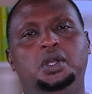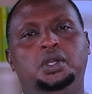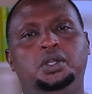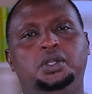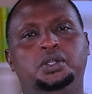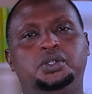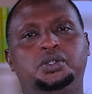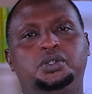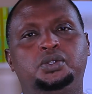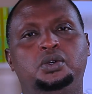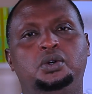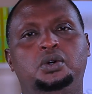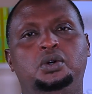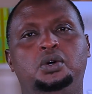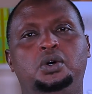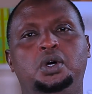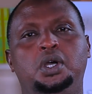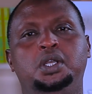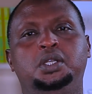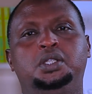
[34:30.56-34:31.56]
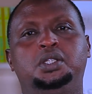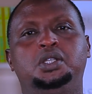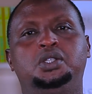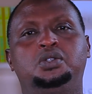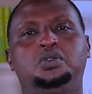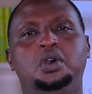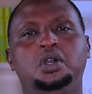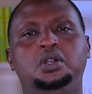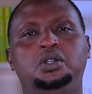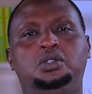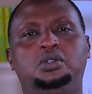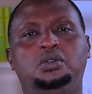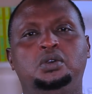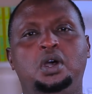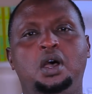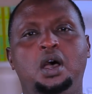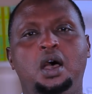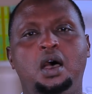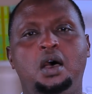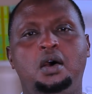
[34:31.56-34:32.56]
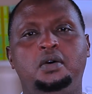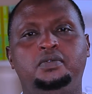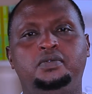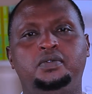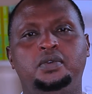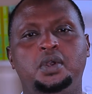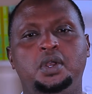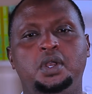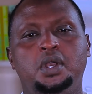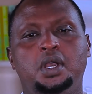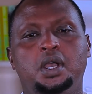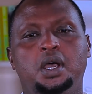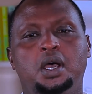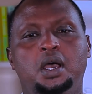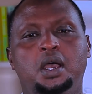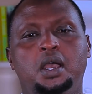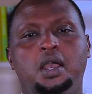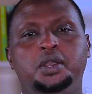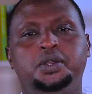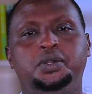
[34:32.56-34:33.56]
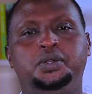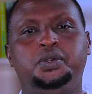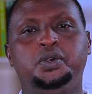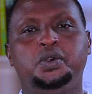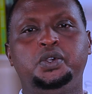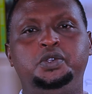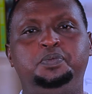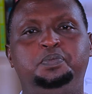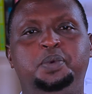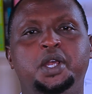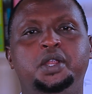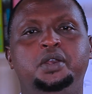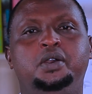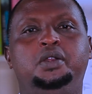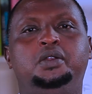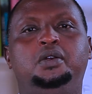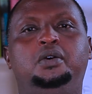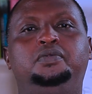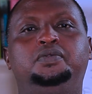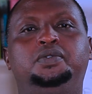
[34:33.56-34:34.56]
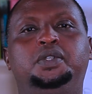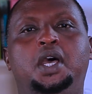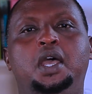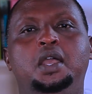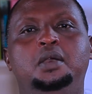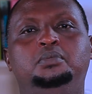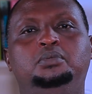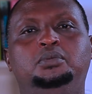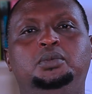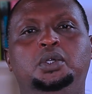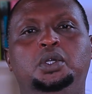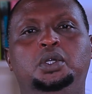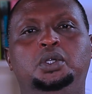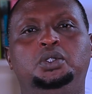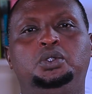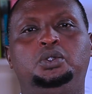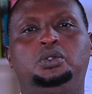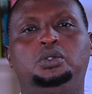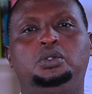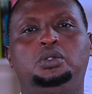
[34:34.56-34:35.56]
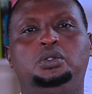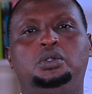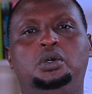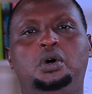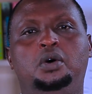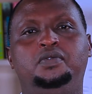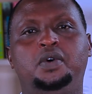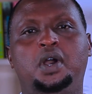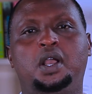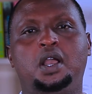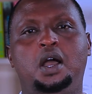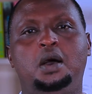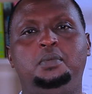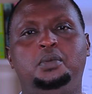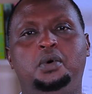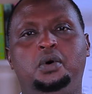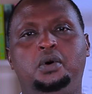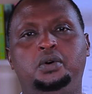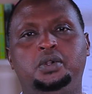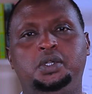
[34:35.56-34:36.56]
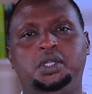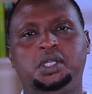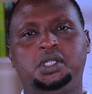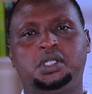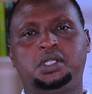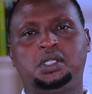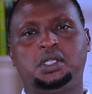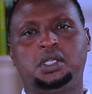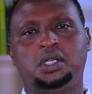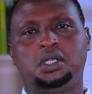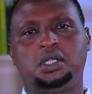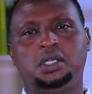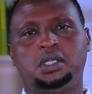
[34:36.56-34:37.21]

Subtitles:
So it is going to have a huge period of time to overcome all this, to